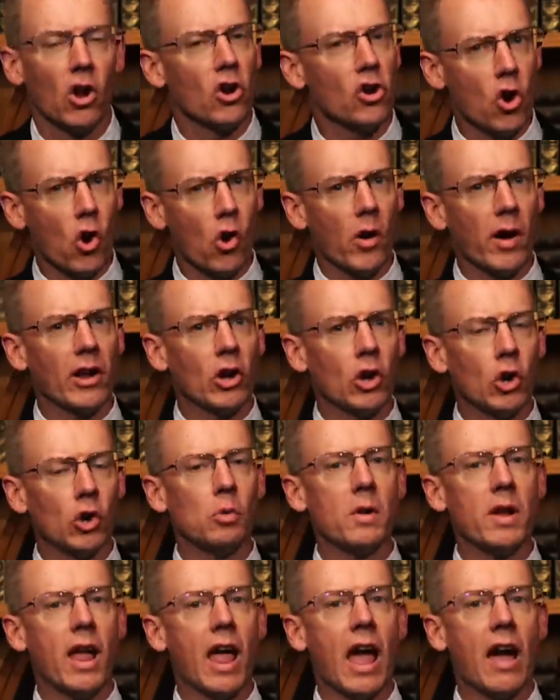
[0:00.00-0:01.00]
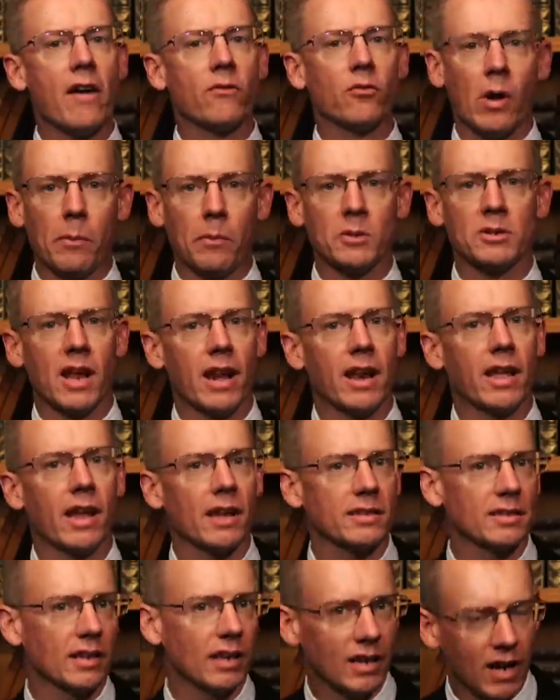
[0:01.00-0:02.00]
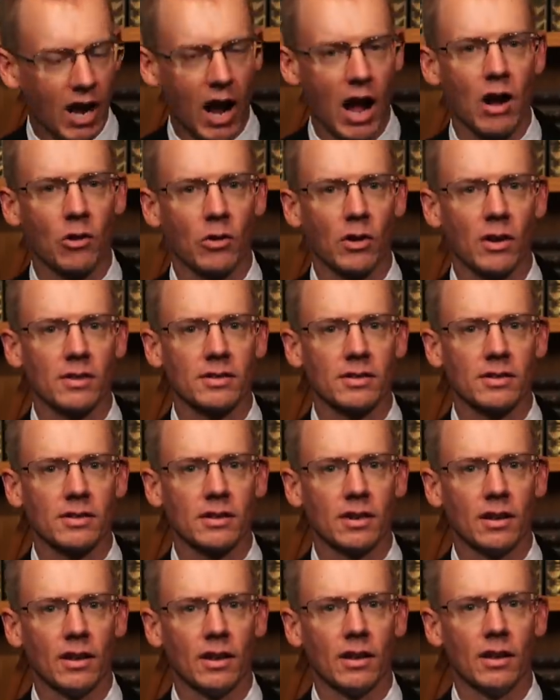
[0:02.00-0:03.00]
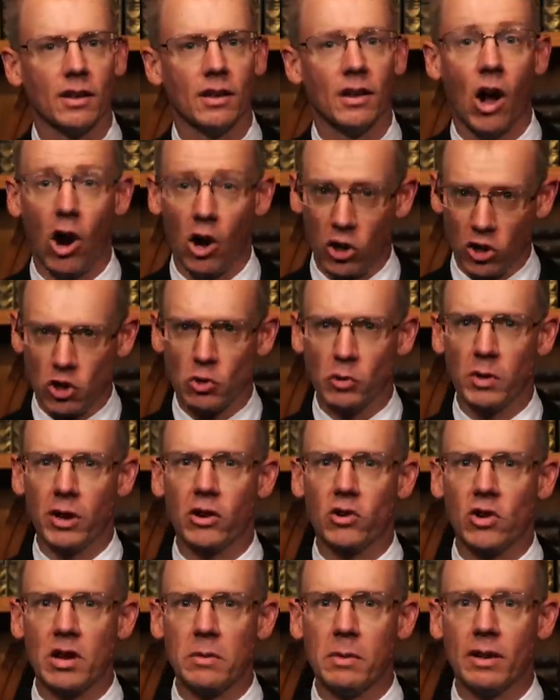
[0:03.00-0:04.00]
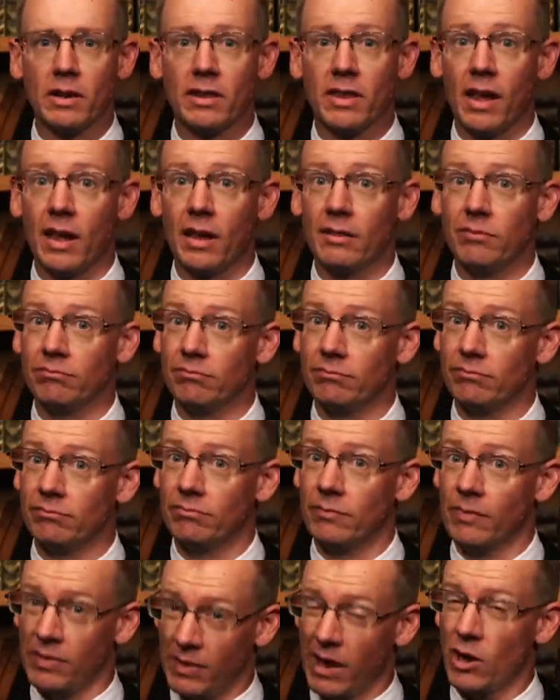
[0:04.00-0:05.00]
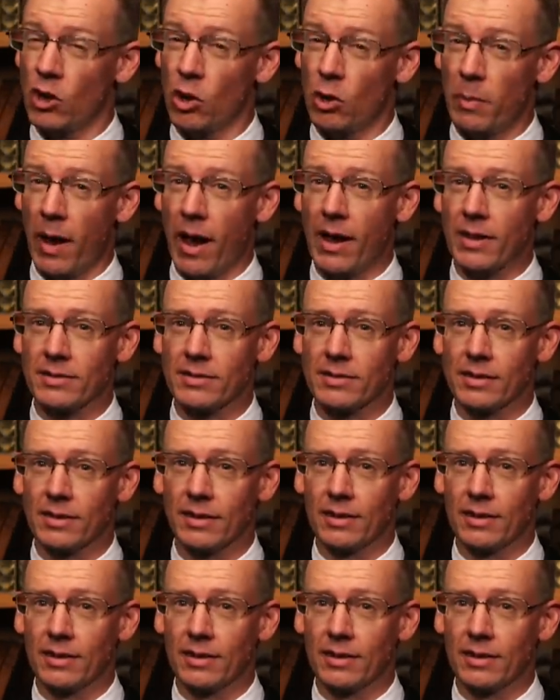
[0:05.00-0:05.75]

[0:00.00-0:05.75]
Knowing who we have representing us in Congress, are you in agreement that they know best?